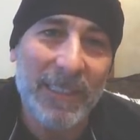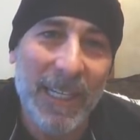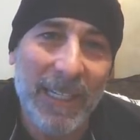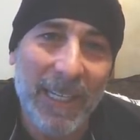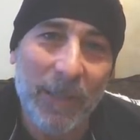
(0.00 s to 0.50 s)

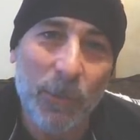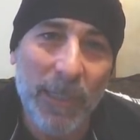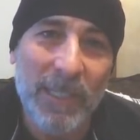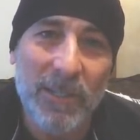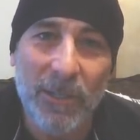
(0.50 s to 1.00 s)
done any
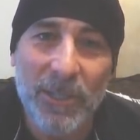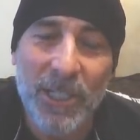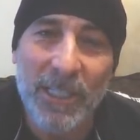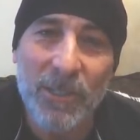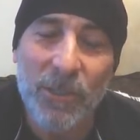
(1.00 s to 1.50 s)
research
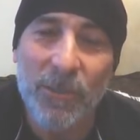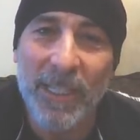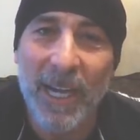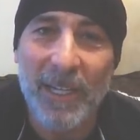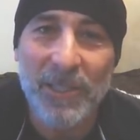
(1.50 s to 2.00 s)
into
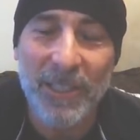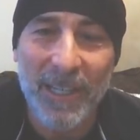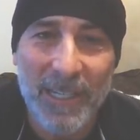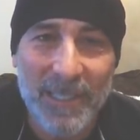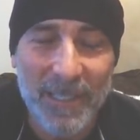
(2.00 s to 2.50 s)
the
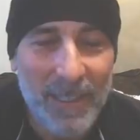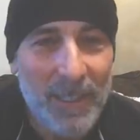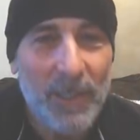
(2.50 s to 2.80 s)
Ashkenazi,